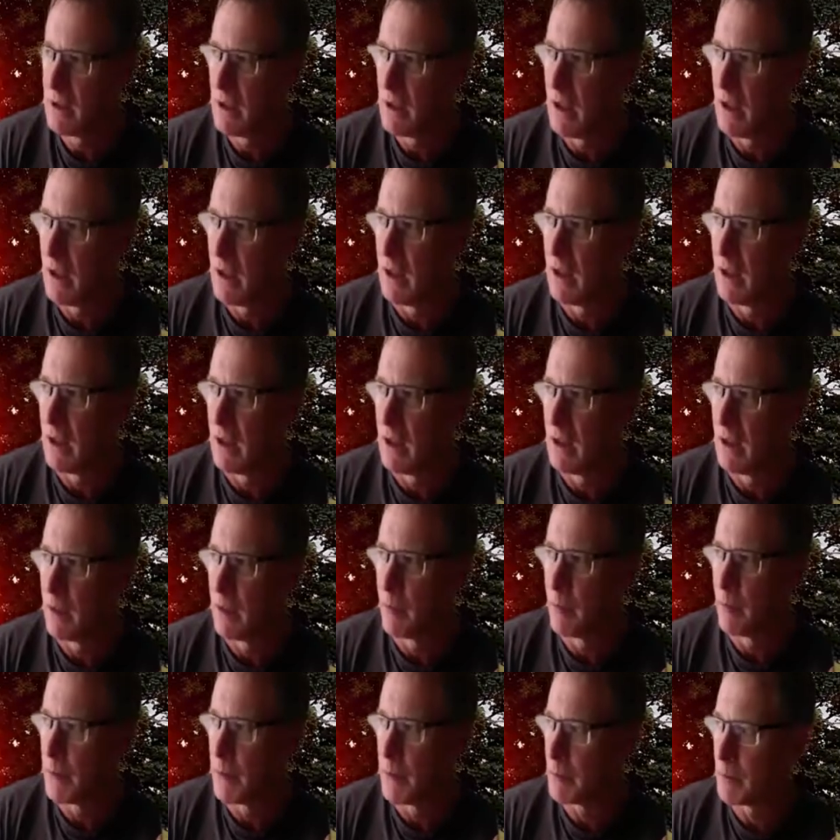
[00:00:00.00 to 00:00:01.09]

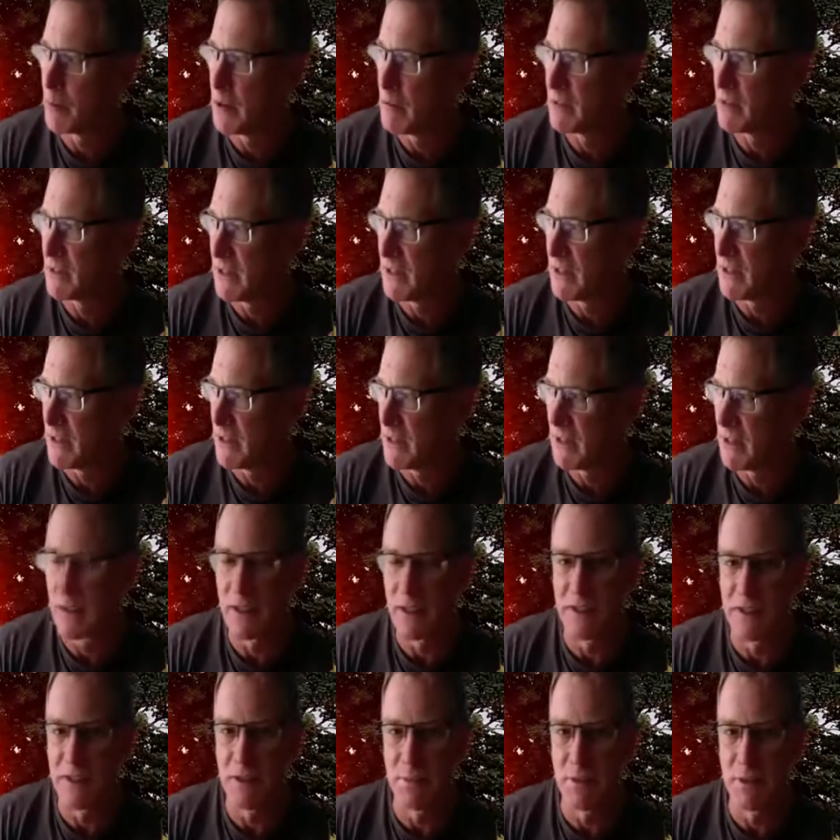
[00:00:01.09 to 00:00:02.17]
And pretty much anything that
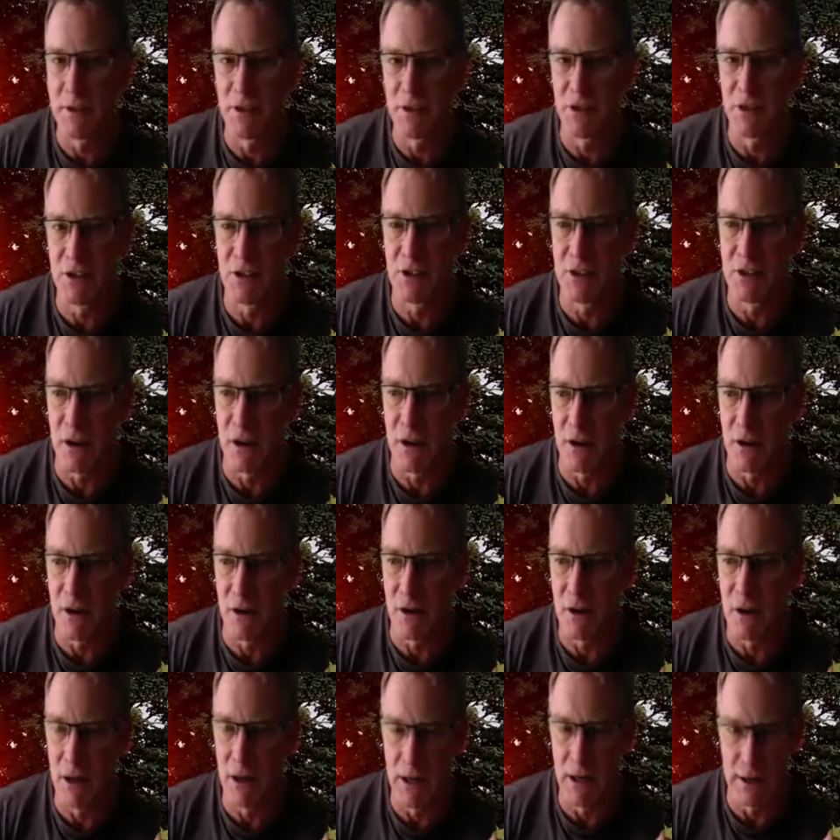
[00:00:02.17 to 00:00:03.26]
diminishes
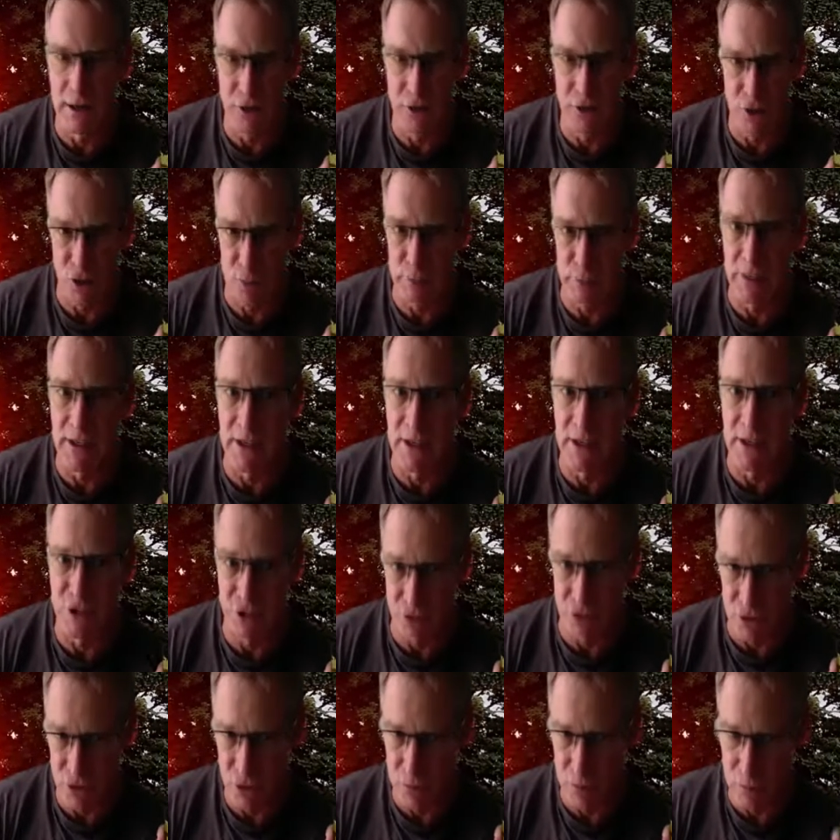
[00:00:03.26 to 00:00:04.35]
our electrical potential
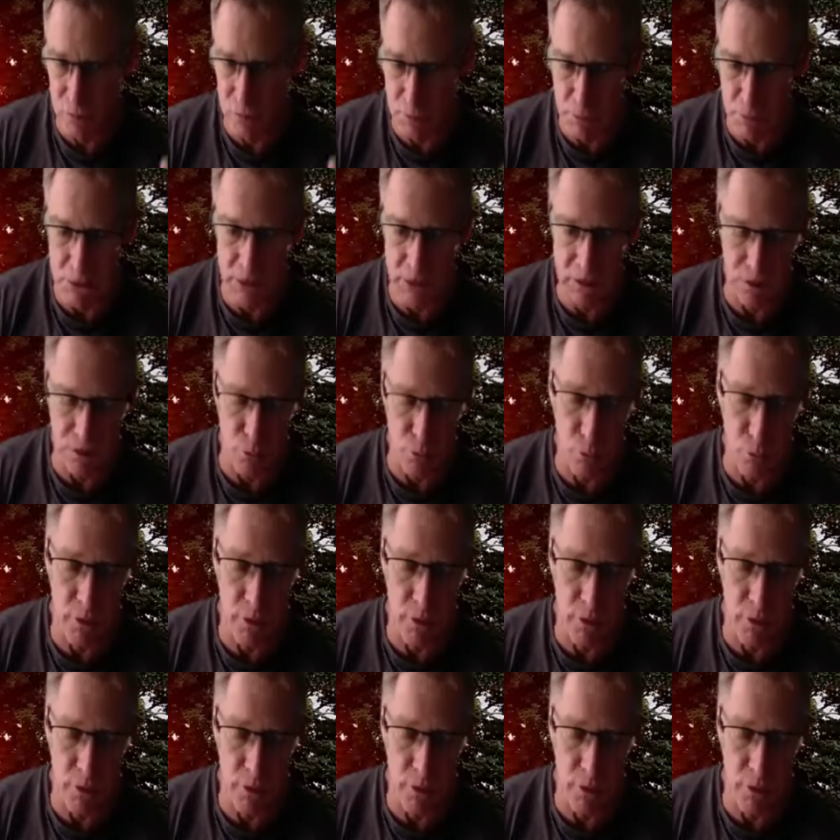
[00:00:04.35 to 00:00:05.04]
as human beings. And one